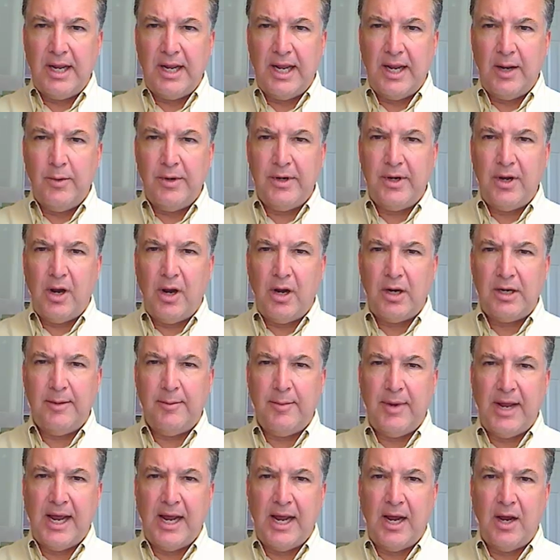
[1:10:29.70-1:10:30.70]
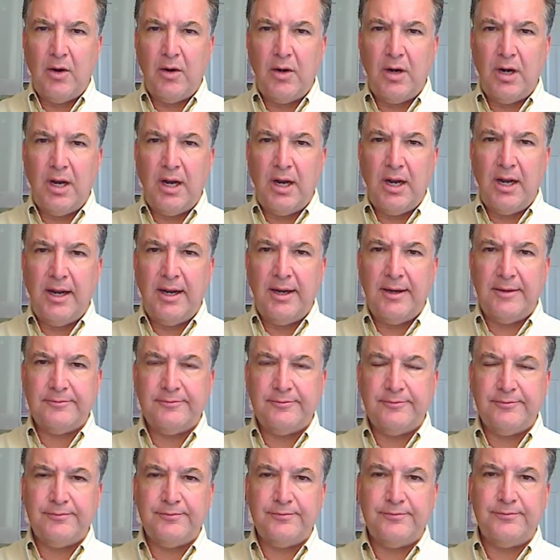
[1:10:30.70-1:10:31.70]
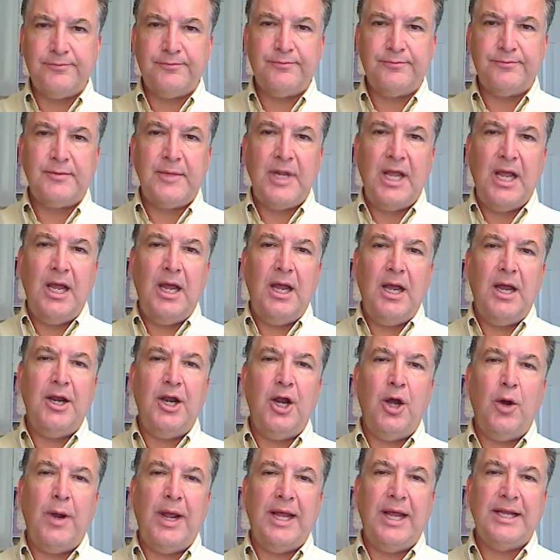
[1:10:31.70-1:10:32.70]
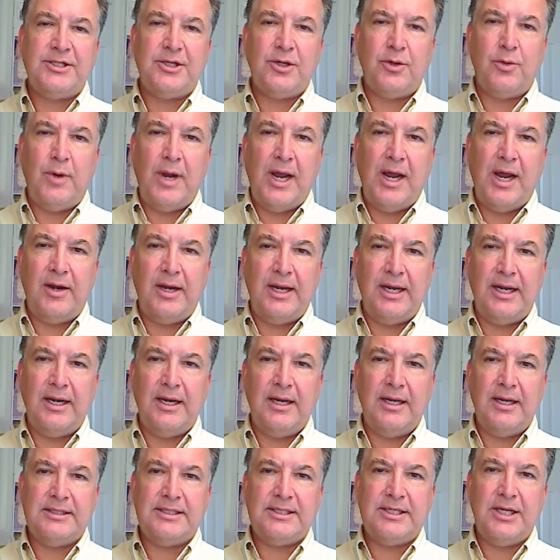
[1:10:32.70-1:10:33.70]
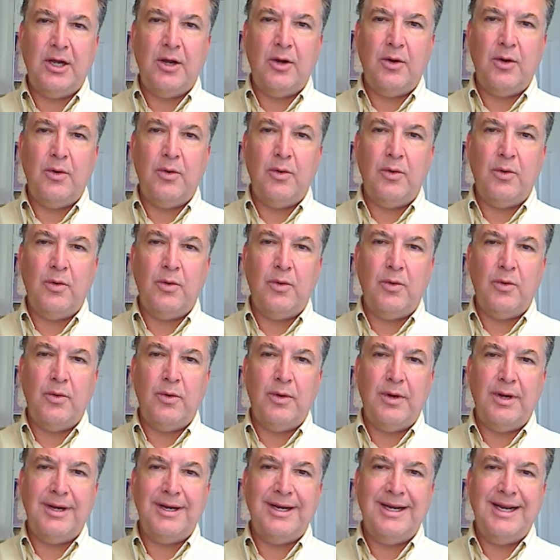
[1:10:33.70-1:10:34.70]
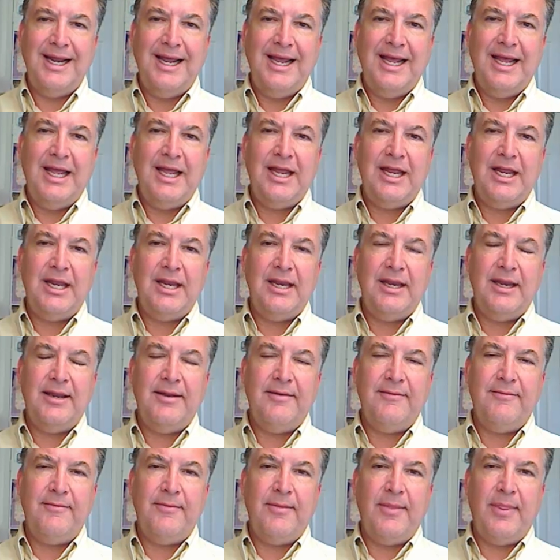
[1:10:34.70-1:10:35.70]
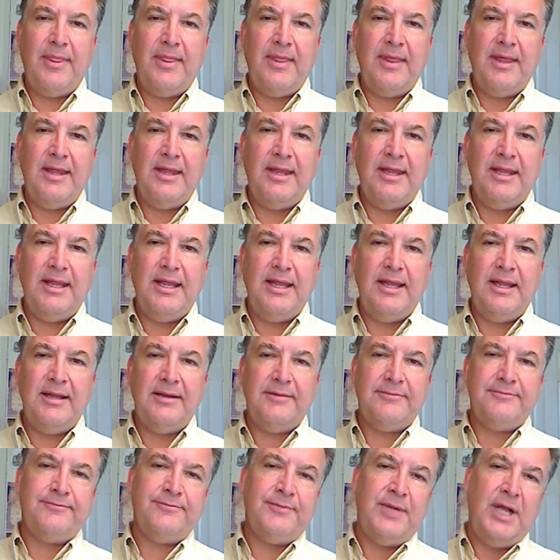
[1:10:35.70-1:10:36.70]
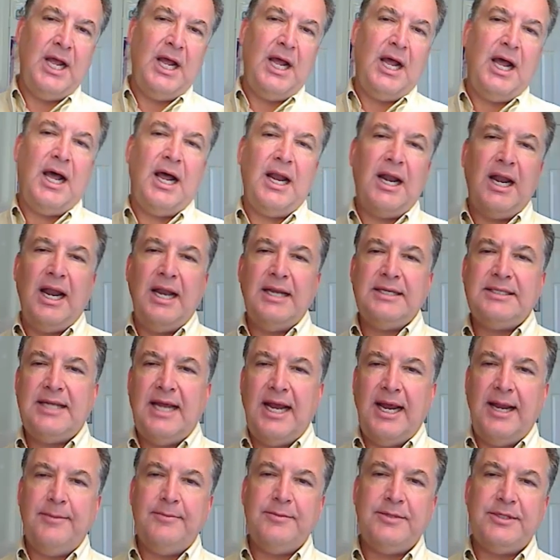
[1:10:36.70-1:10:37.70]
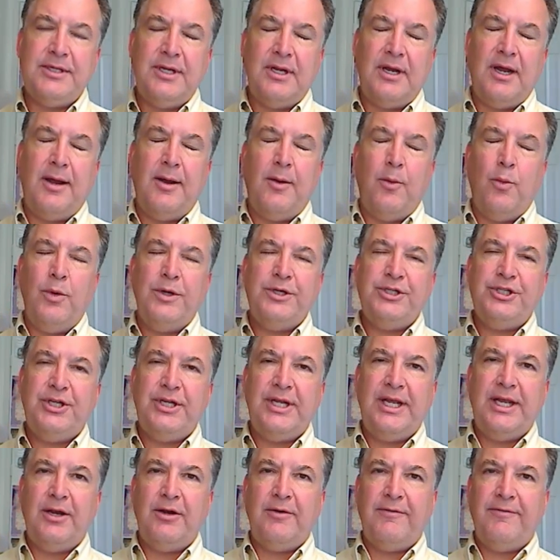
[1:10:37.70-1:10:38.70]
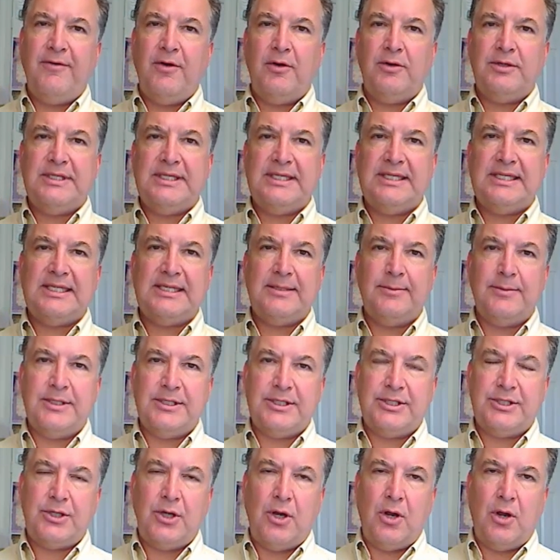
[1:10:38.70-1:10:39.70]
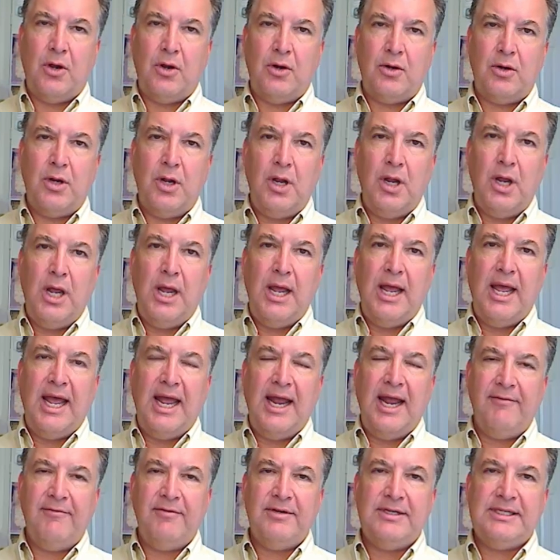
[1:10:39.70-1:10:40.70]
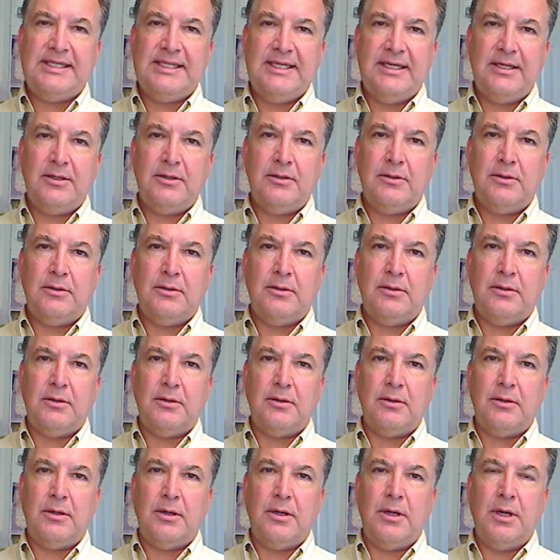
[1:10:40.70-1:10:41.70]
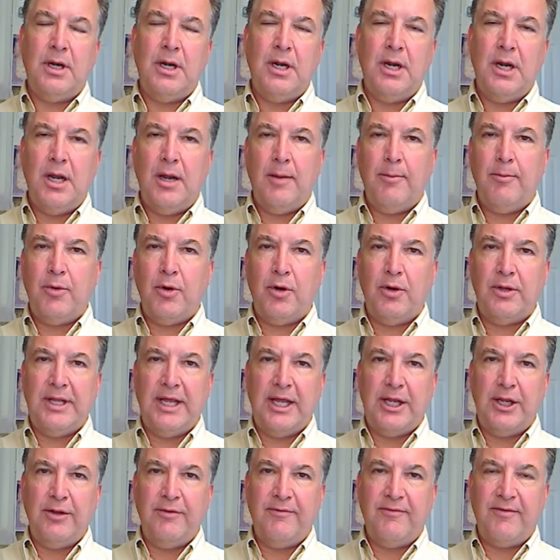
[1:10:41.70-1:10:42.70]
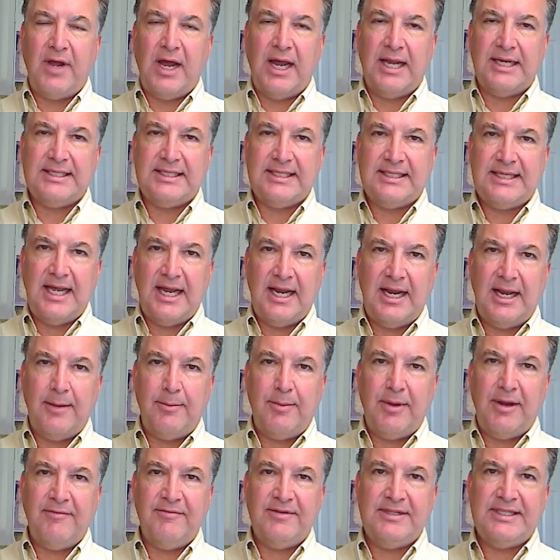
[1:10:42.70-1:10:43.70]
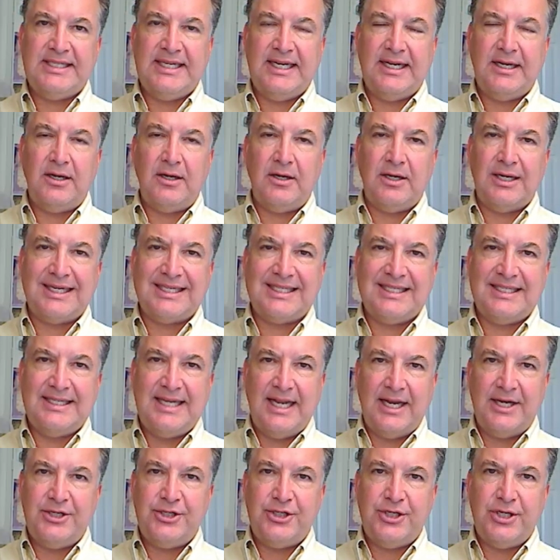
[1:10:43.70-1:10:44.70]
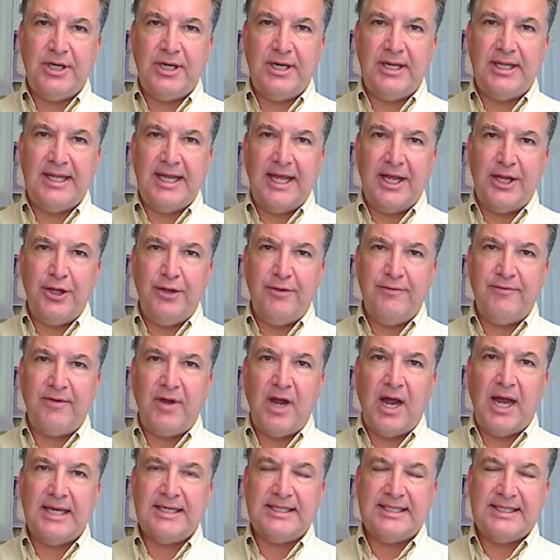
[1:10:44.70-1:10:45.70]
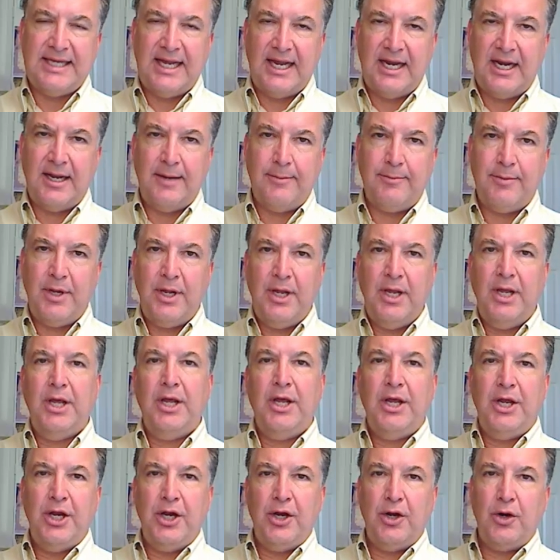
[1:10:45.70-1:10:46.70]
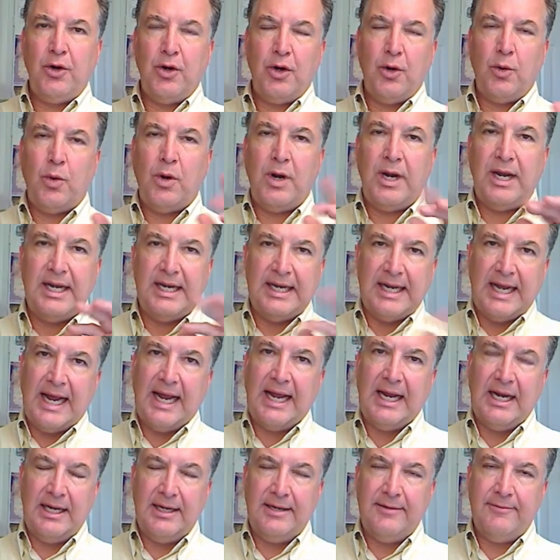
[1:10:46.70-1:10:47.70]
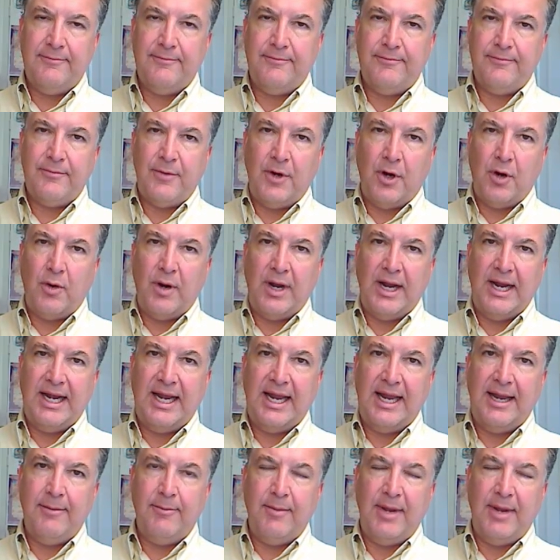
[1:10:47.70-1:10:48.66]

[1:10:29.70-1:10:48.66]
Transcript: Okay, we talked about no answer routing. So a lot of times, once you get your phone system installed, every single number that you've got set up, every single extension that you've got set up, you're going to want to dial it, all right?